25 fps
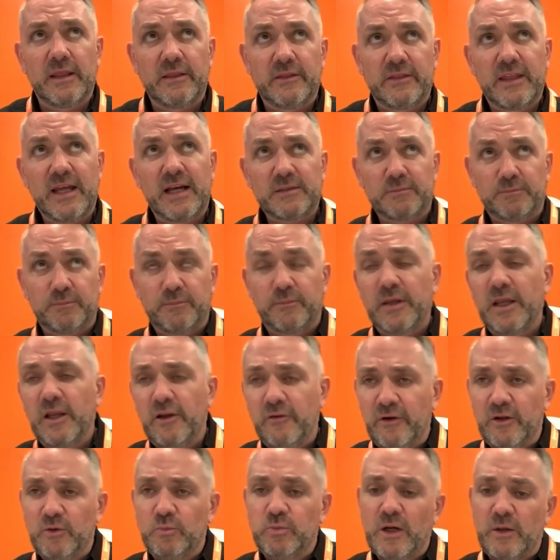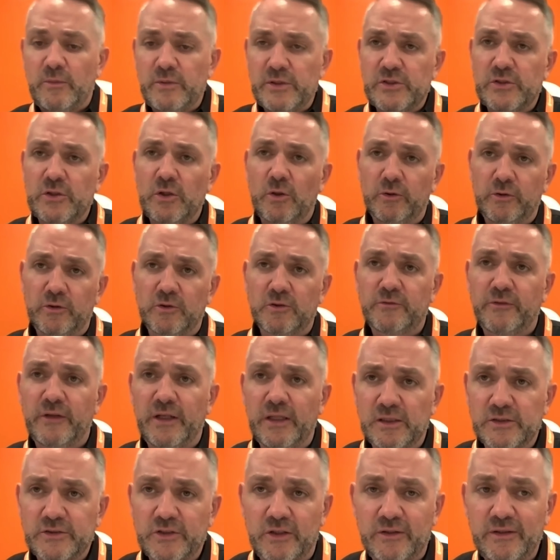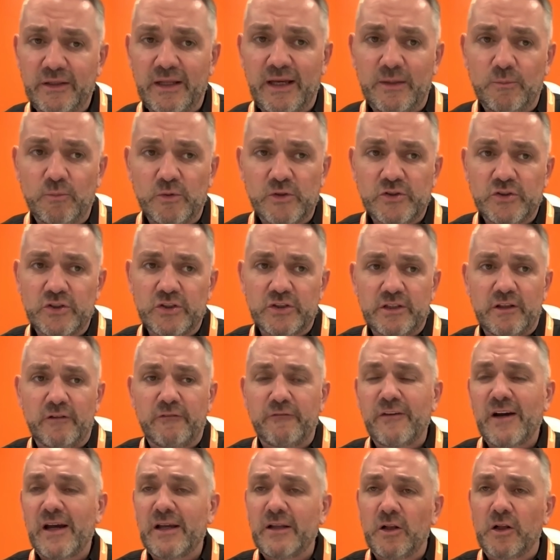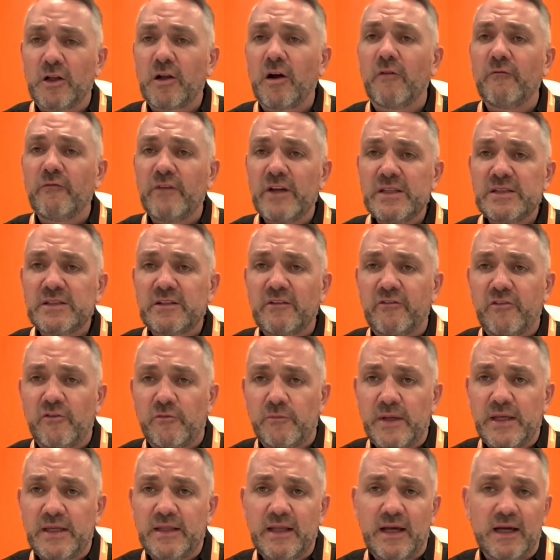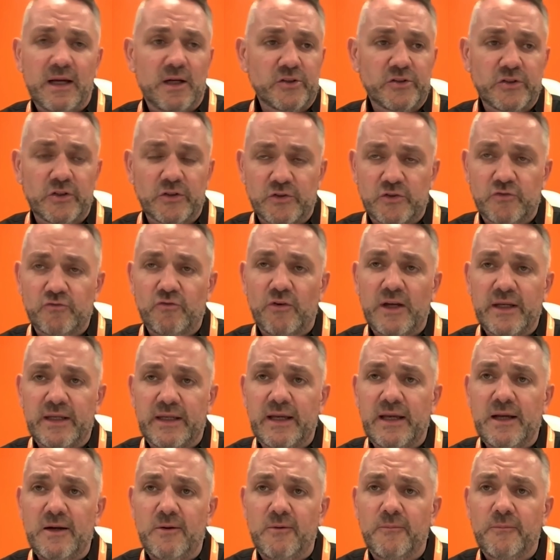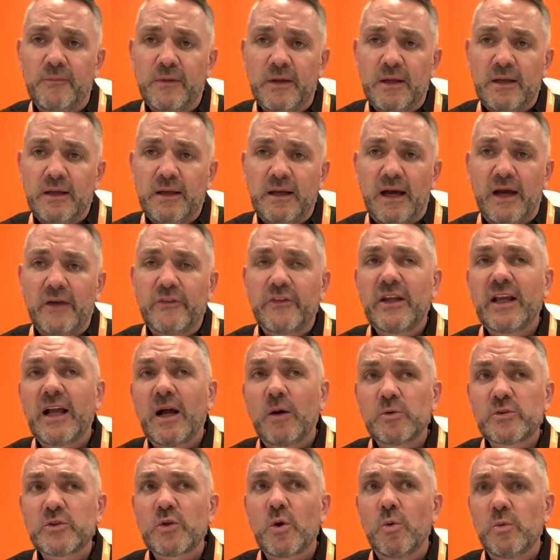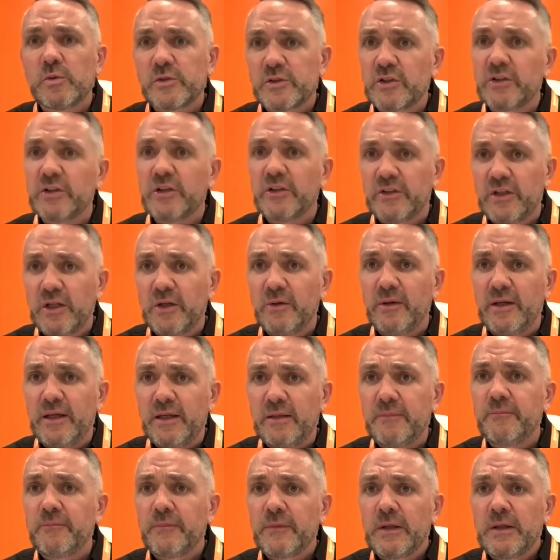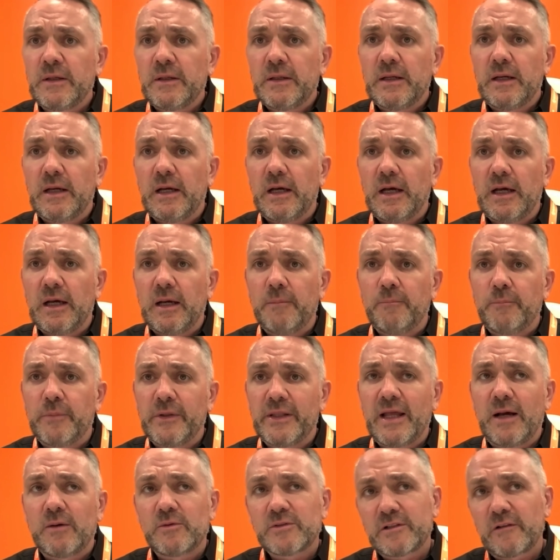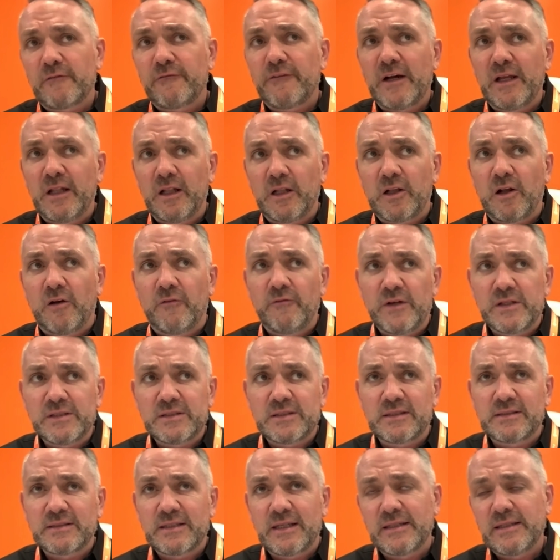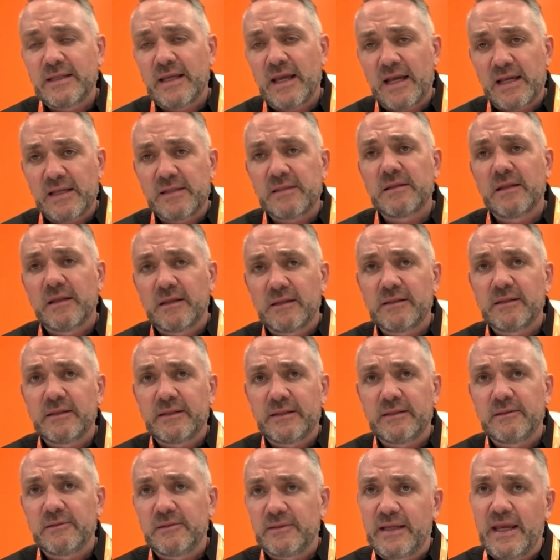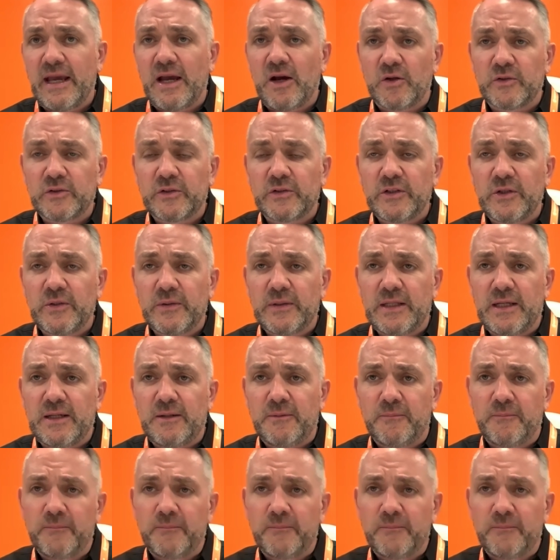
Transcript: that period where we sold those vehicles online was just the final convincing for me that I should strike out. I think I was always going to do it, but that was the final convince to say, yeah, get on and do it now.